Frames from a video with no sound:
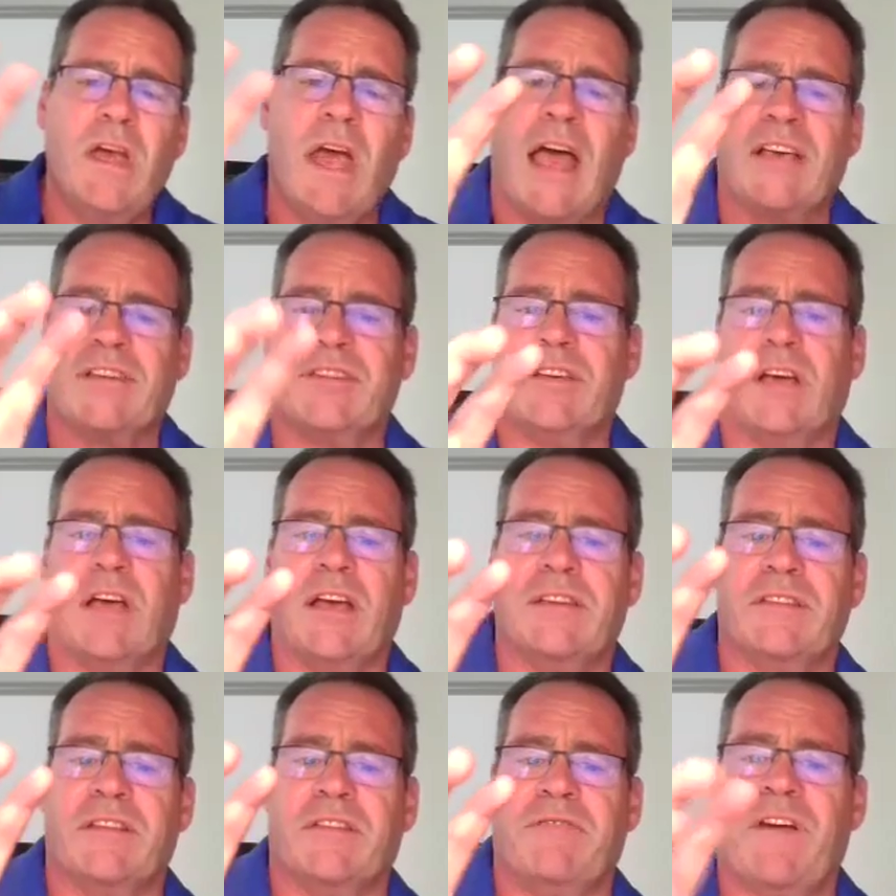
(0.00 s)
As
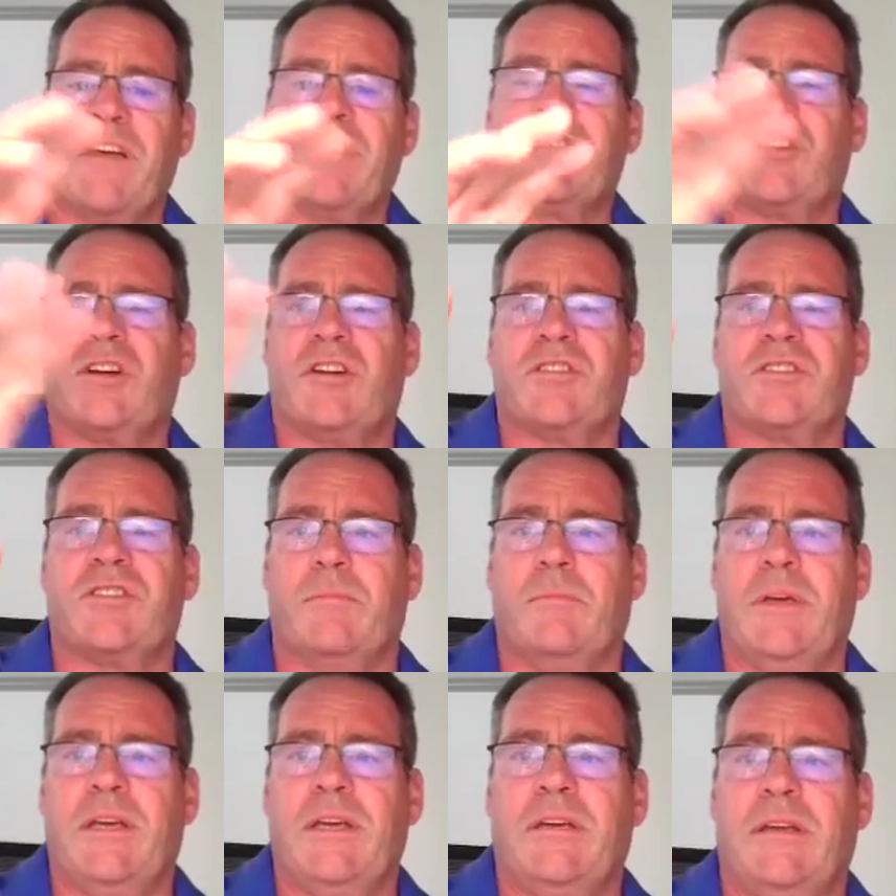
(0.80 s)
the Fed starts
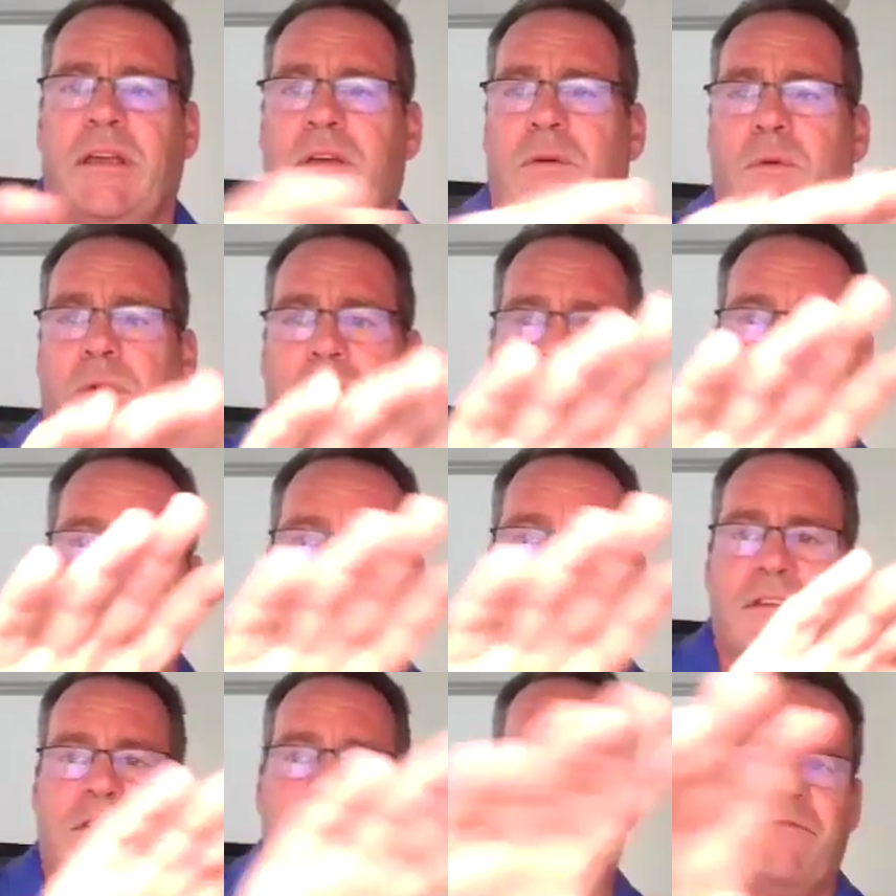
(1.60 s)
to meet and
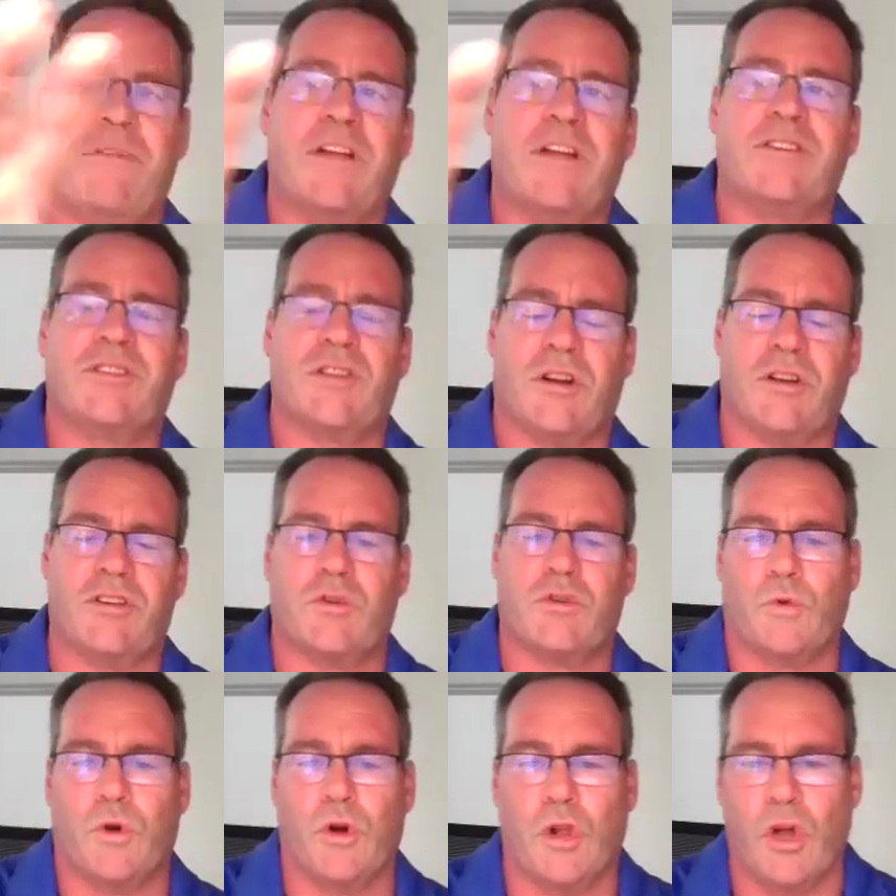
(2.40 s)
as the Fed starts
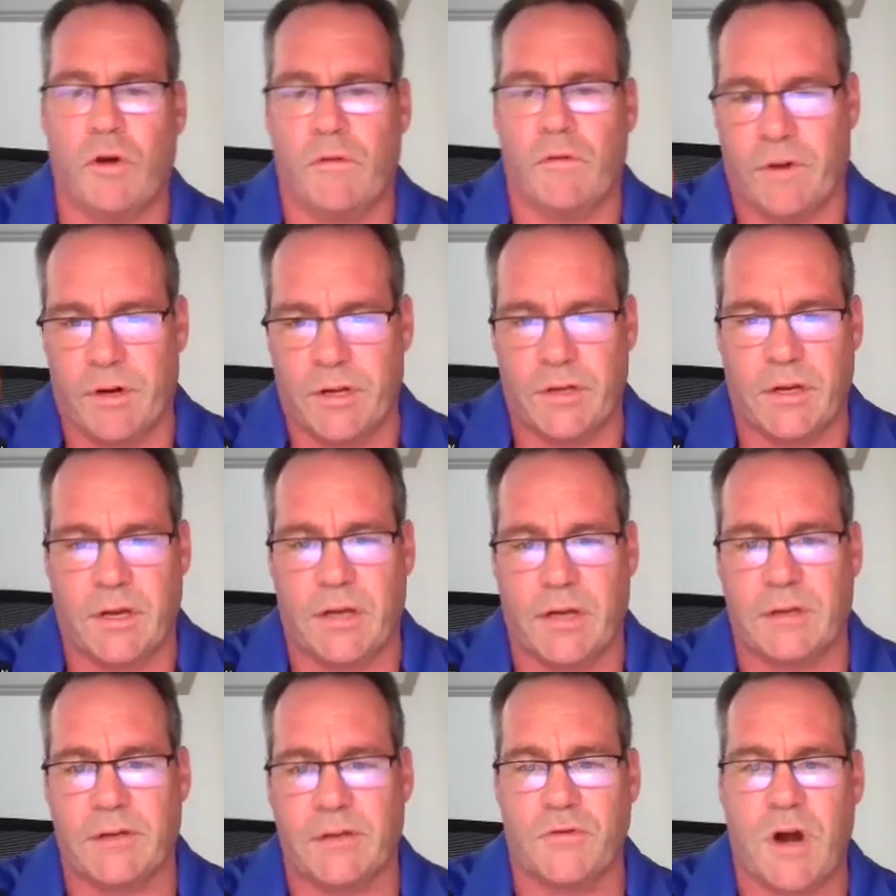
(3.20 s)
to roll over
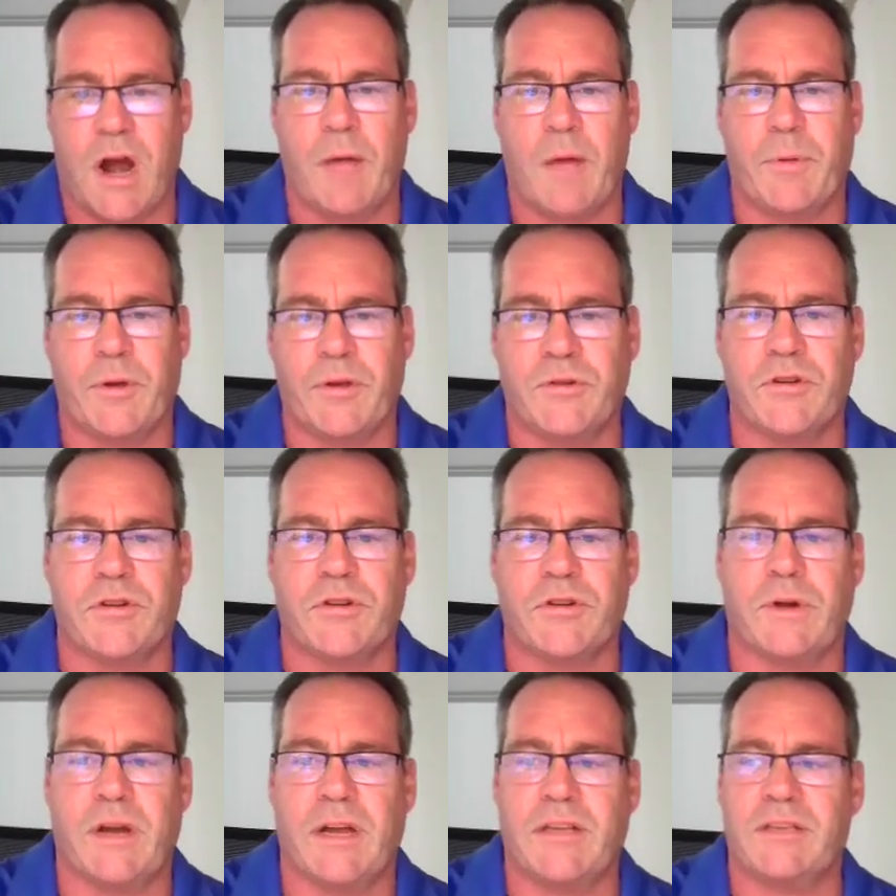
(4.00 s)
and drop
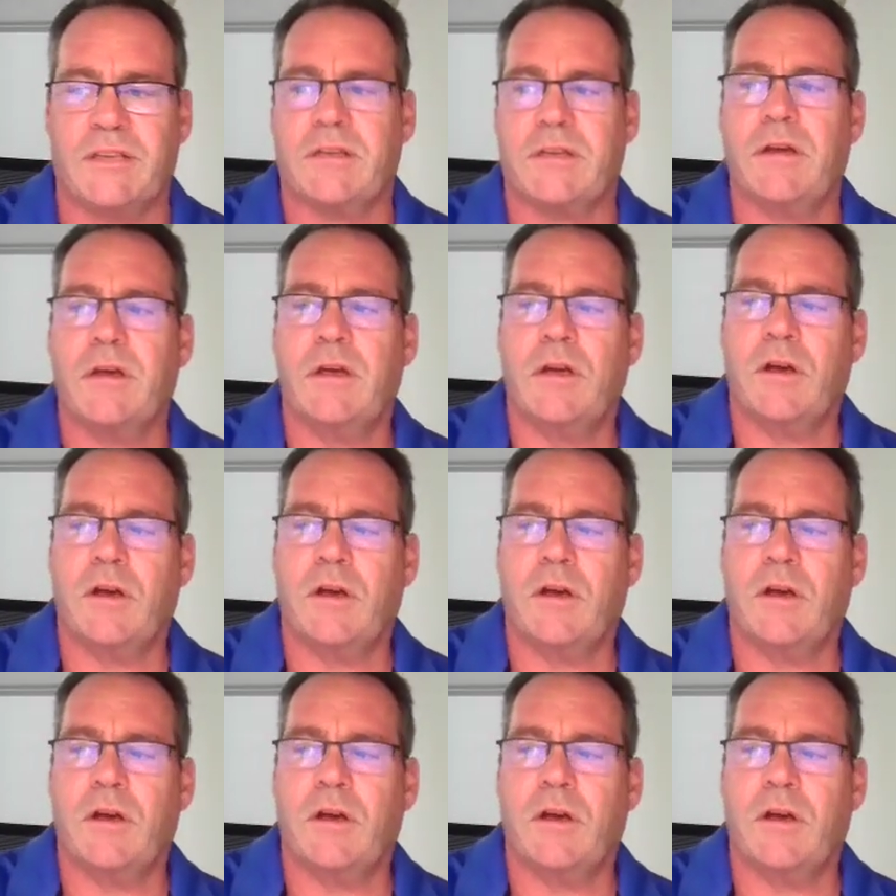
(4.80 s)
interest rates